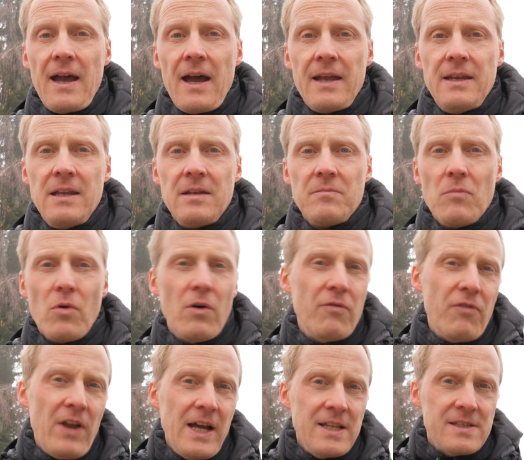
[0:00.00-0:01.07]
I need more
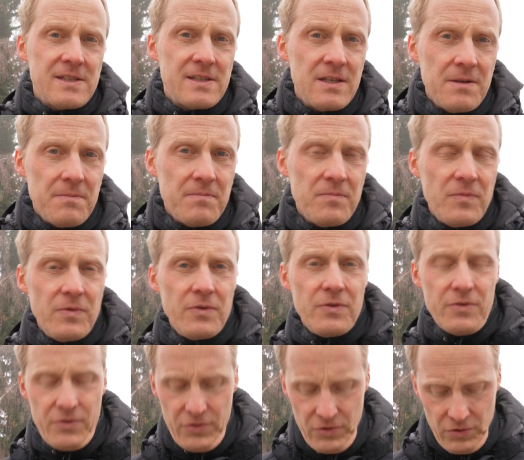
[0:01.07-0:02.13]
flights
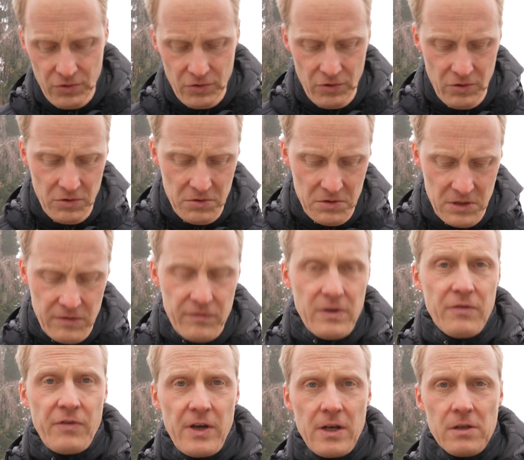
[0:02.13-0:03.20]
to give you
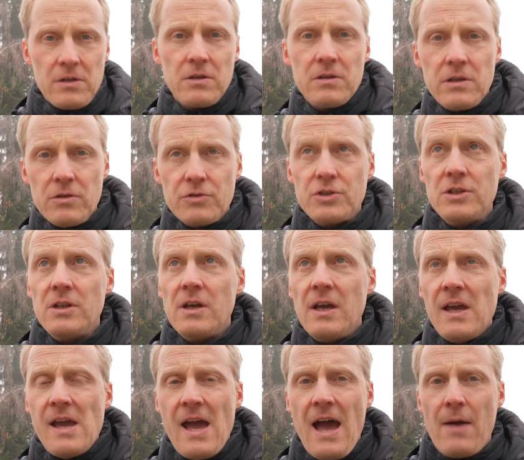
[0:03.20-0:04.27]
a final conclusion.
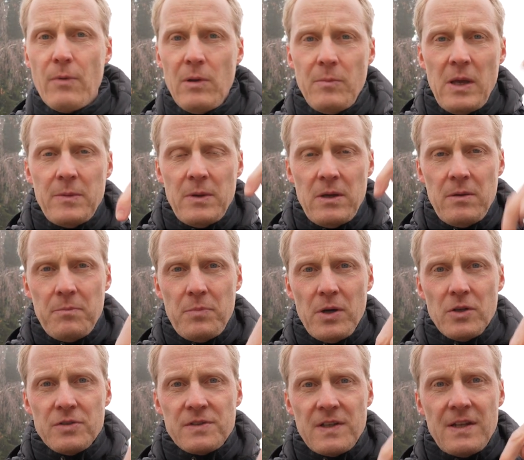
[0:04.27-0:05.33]
I will maybe
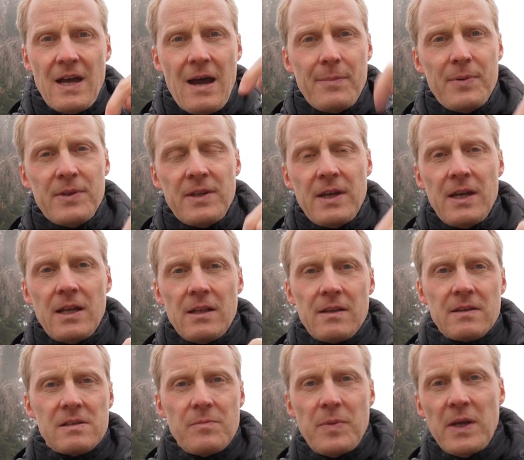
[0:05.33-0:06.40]
post an update
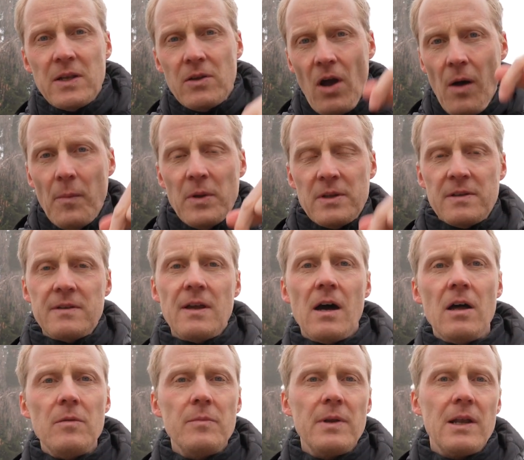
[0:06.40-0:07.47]
as a pinned comment
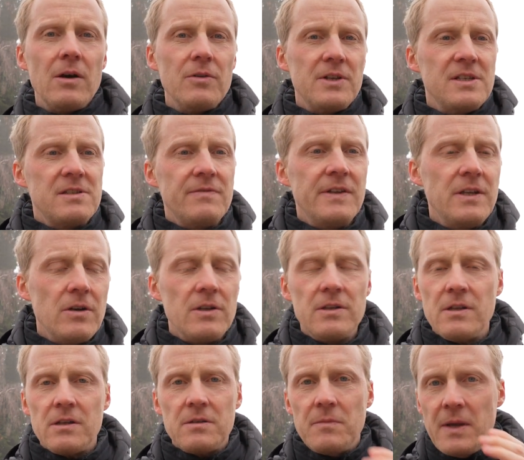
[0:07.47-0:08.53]
down below this video
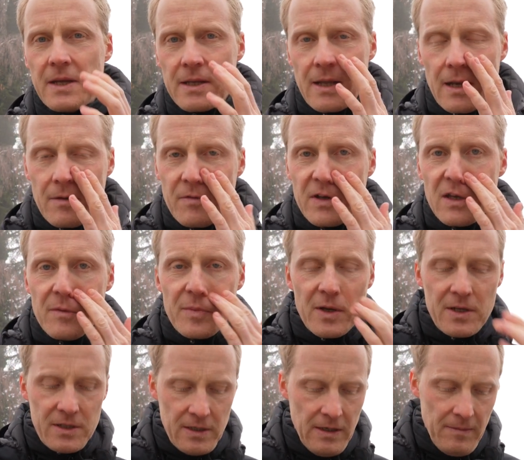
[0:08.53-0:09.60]
and not make another video
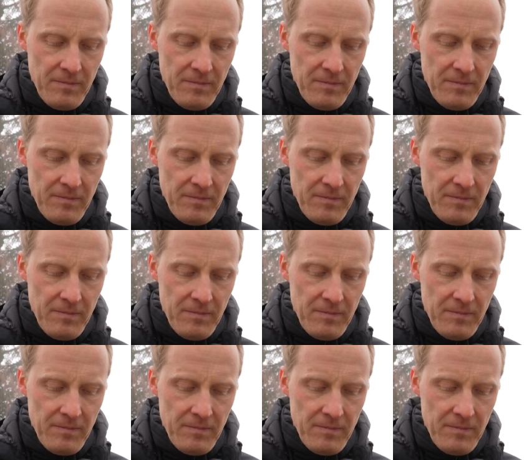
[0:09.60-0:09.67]
about it.